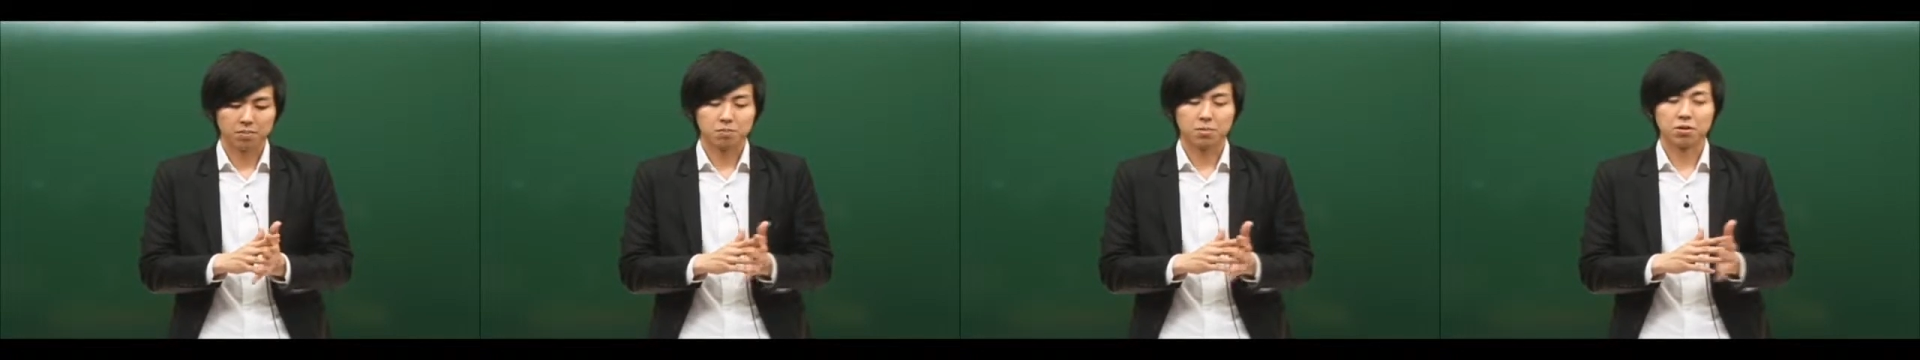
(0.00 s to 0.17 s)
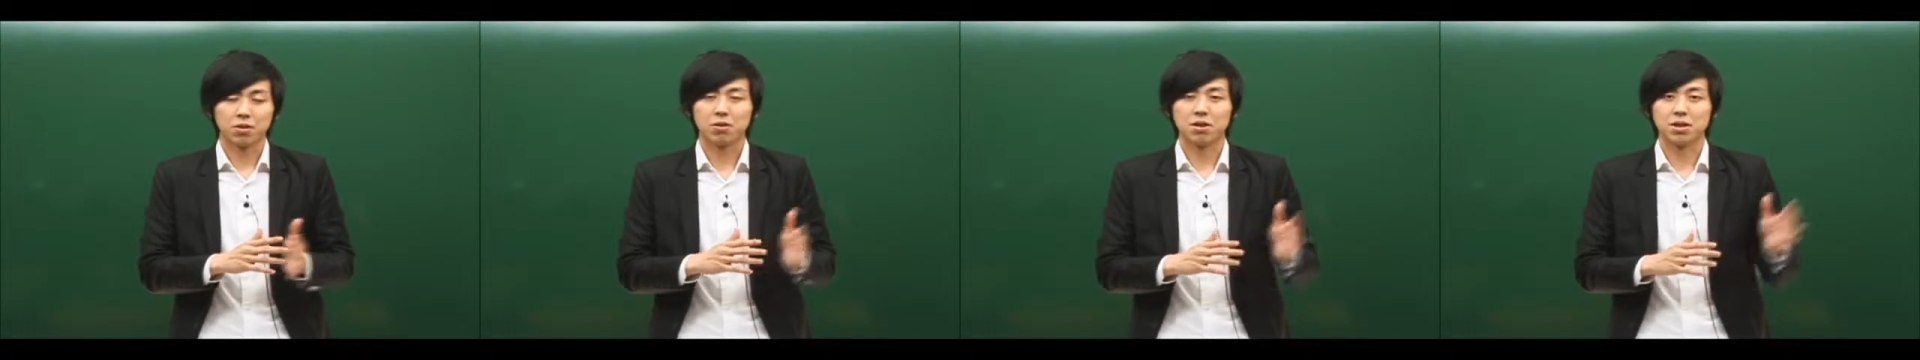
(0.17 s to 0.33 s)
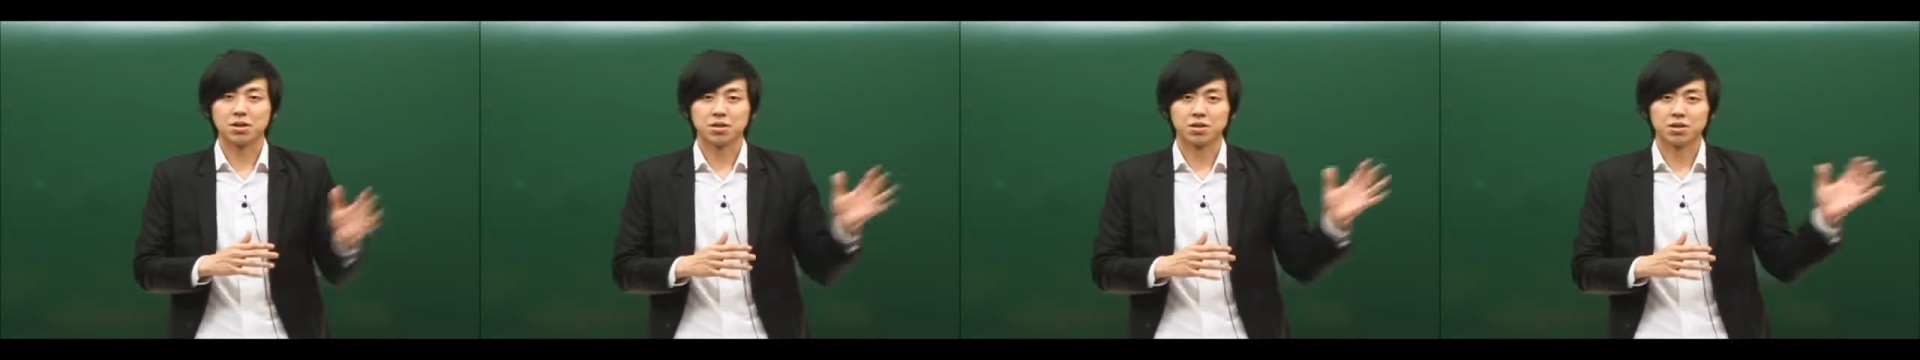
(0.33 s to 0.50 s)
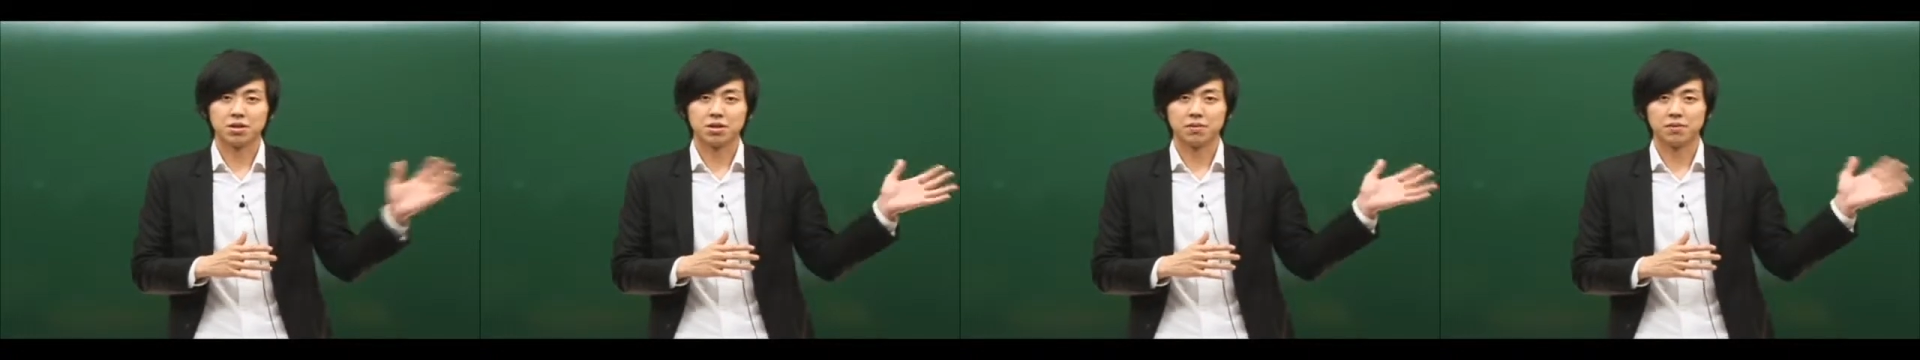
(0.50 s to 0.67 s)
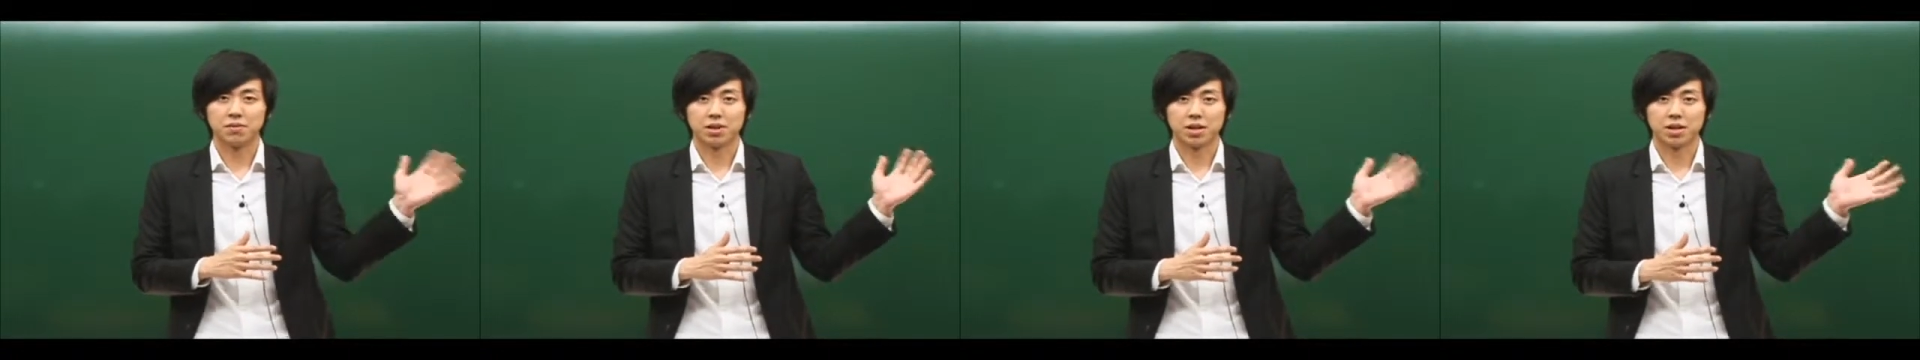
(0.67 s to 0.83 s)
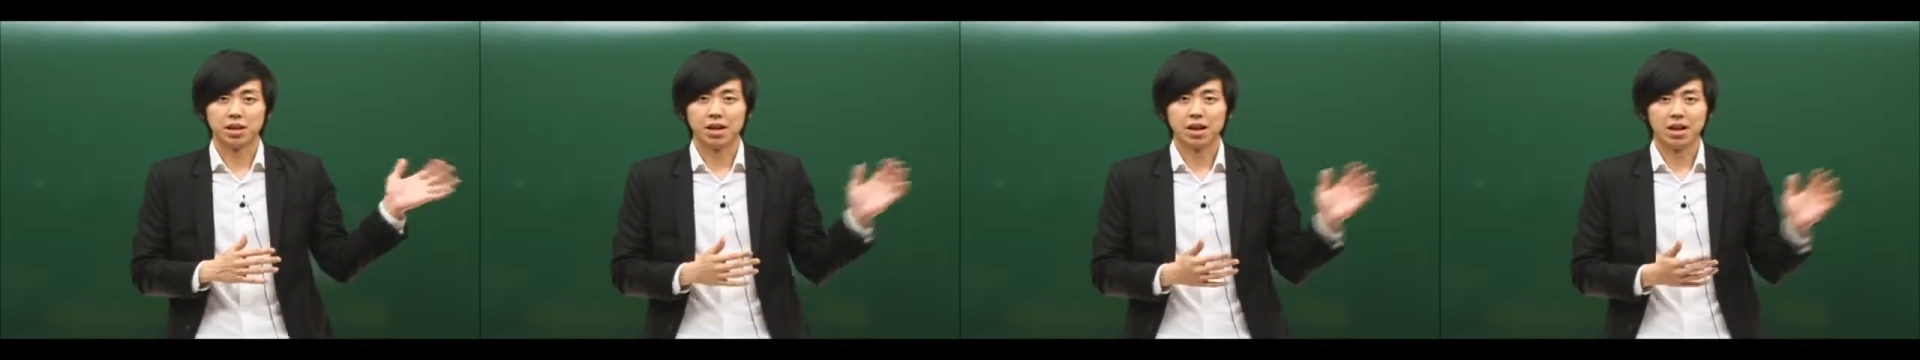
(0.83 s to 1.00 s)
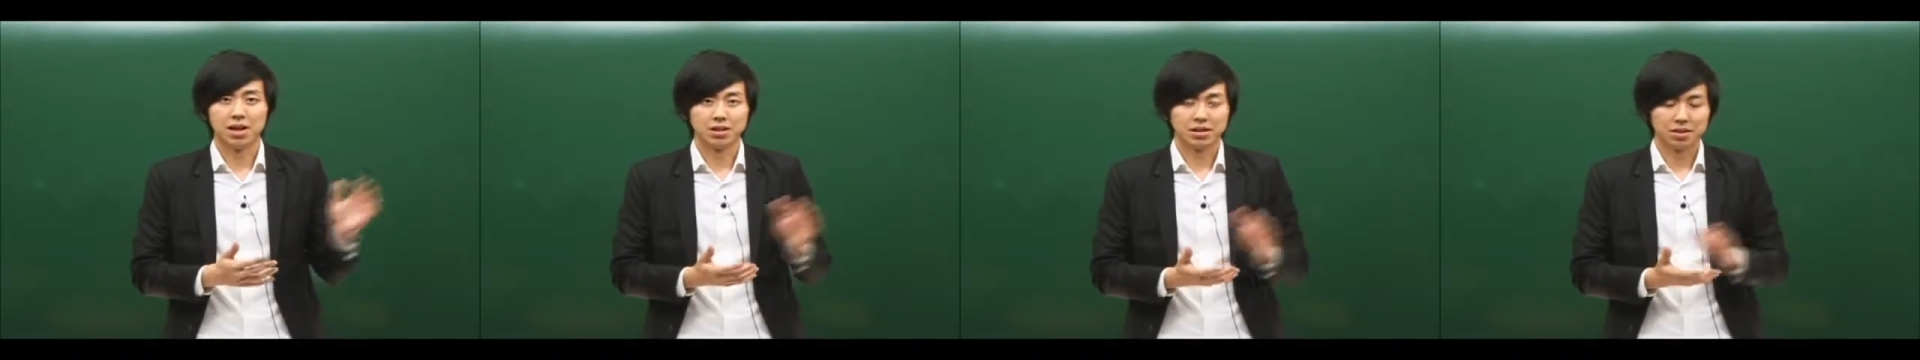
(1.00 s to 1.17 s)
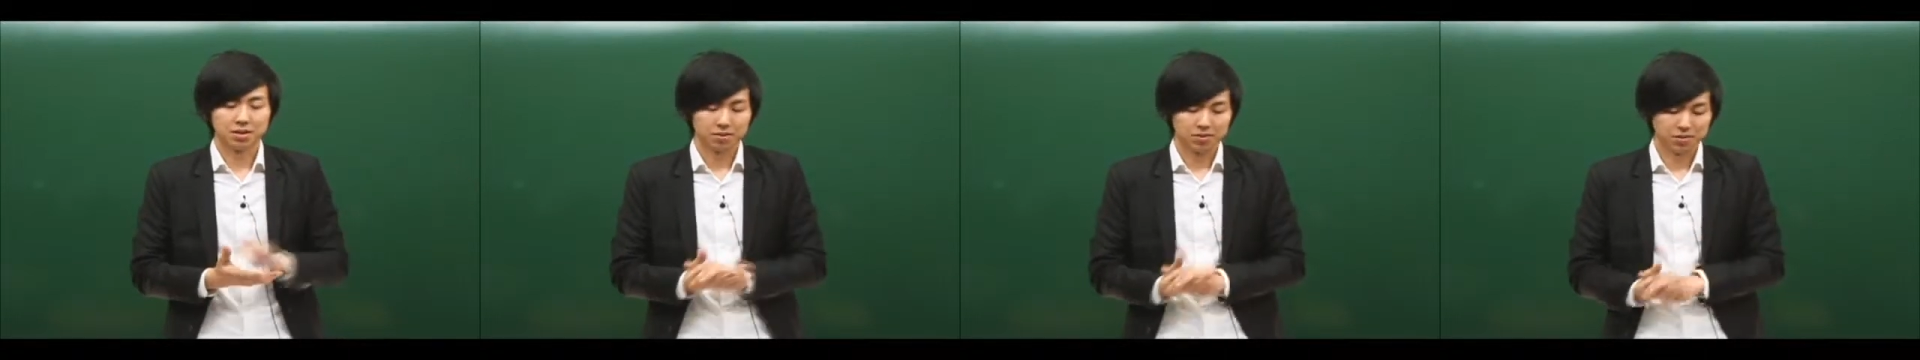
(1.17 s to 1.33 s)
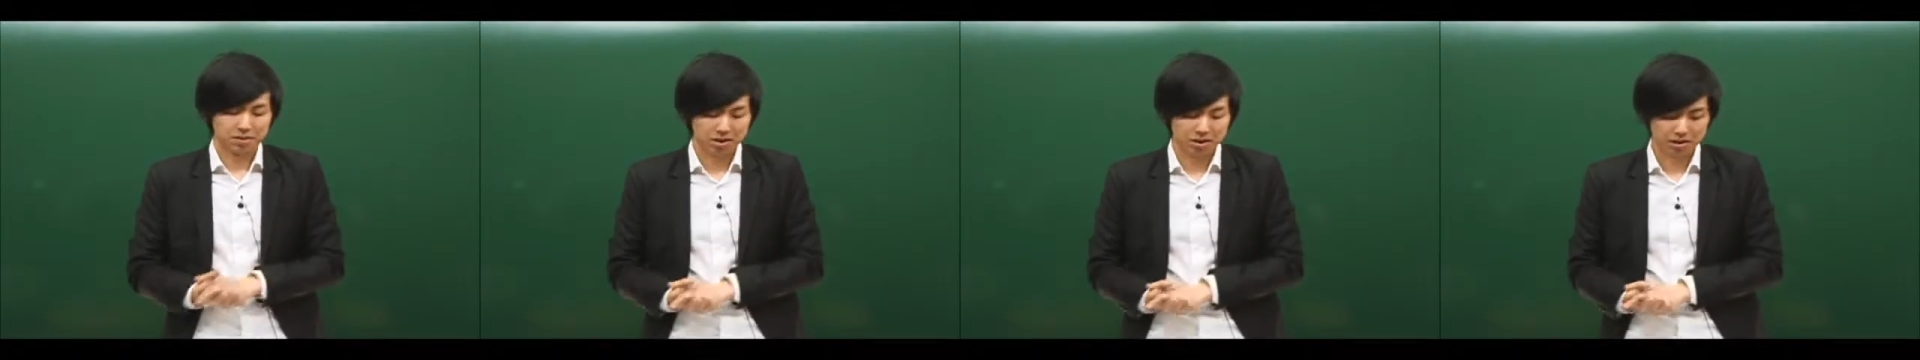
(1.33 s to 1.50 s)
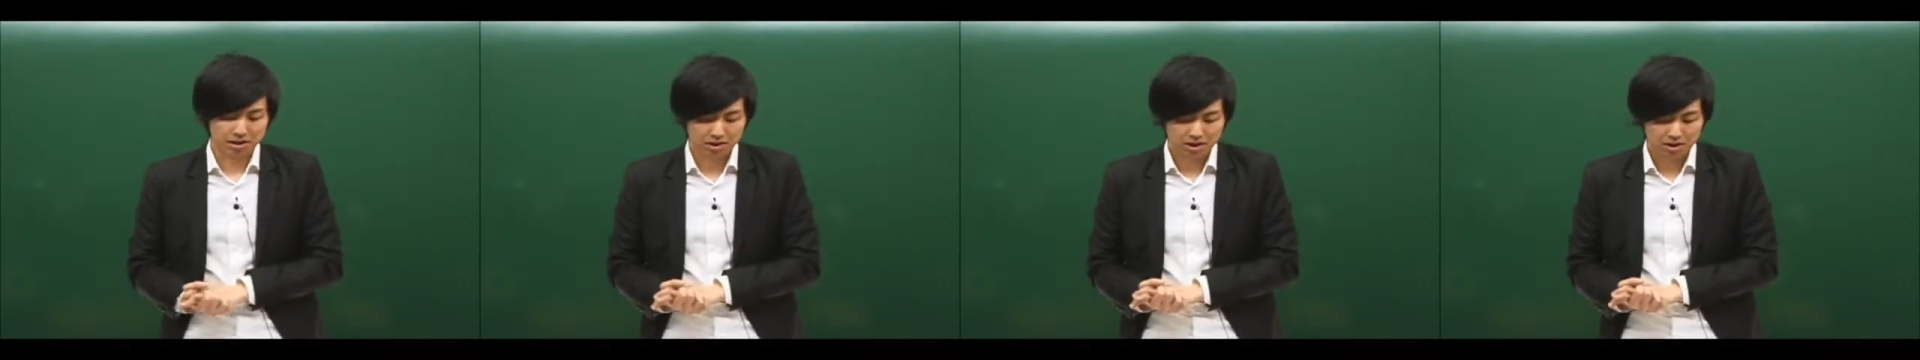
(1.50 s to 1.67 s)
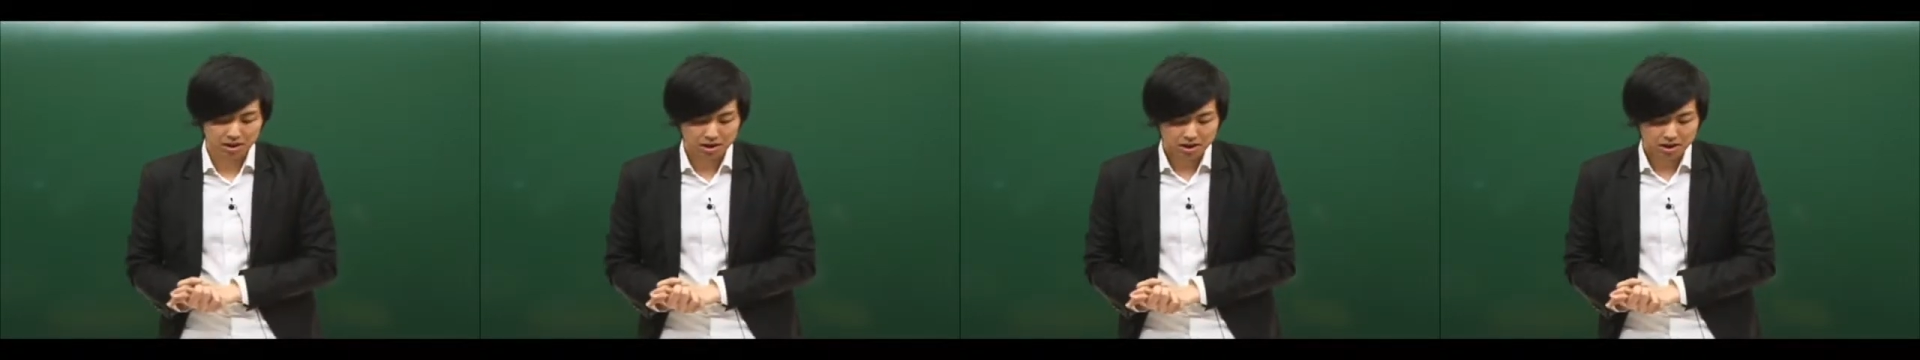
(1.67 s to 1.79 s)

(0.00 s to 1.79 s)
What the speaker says: progression of the class, right?